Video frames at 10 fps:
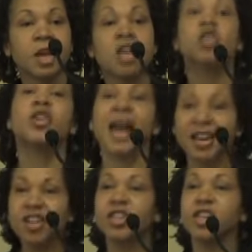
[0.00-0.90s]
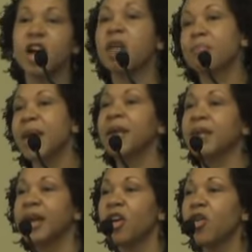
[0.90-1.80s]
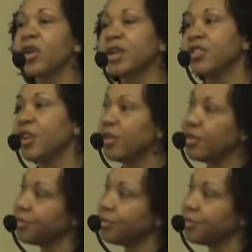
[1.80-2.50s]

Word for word: So then I looked at young men that hurt each other.